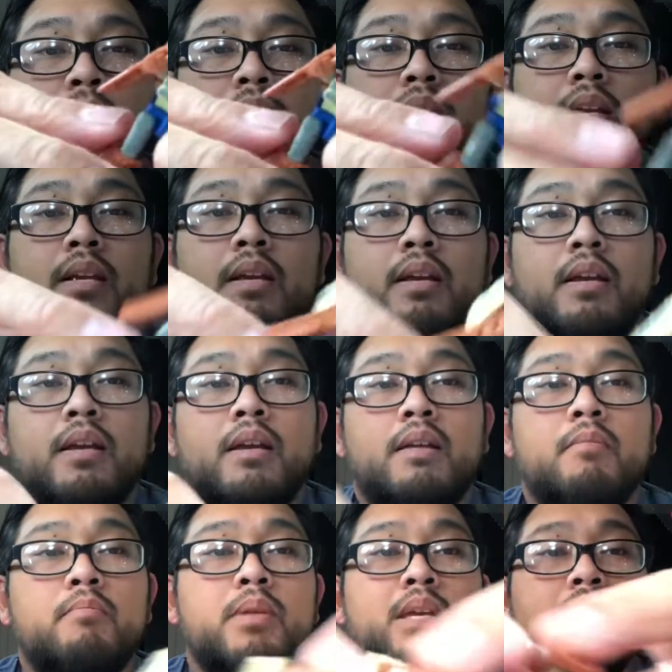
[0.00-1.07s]
but
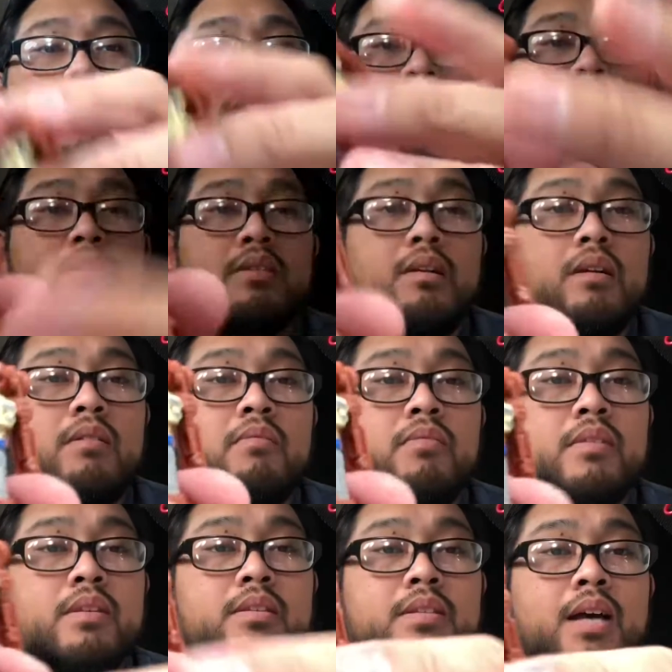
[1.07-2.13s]
because
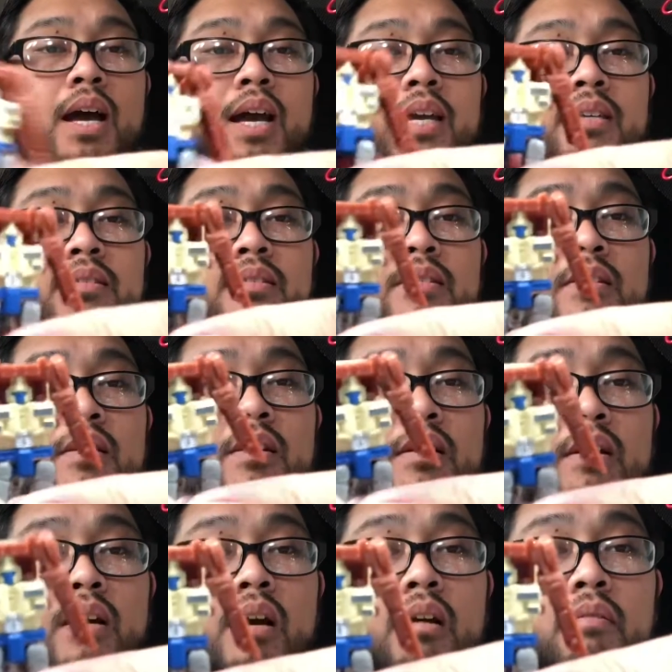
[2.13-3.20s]
of the size
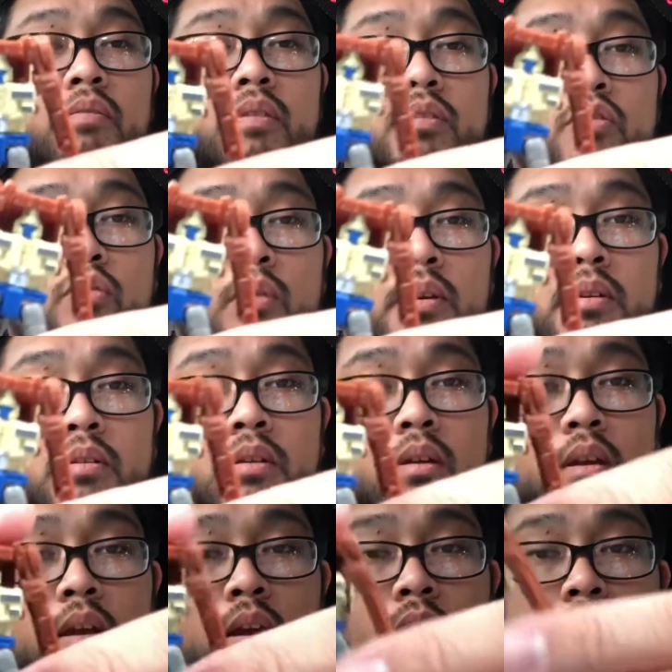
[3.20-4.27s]
of the joint
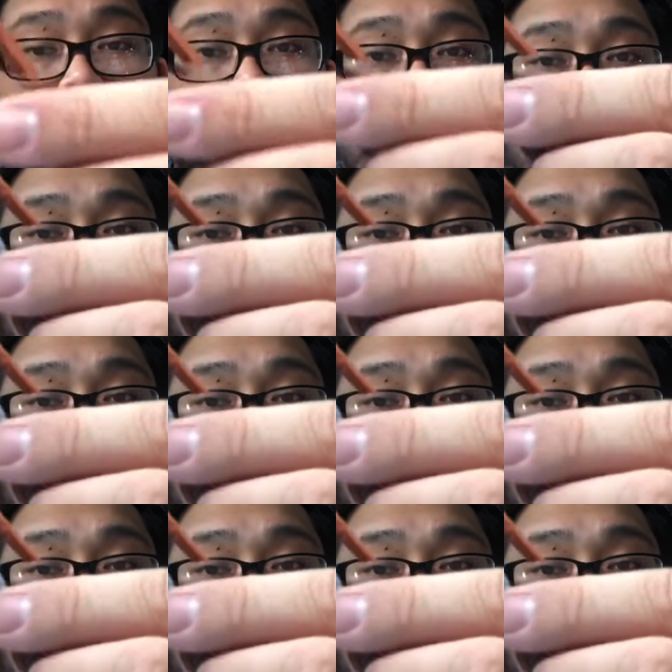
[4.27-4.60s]
and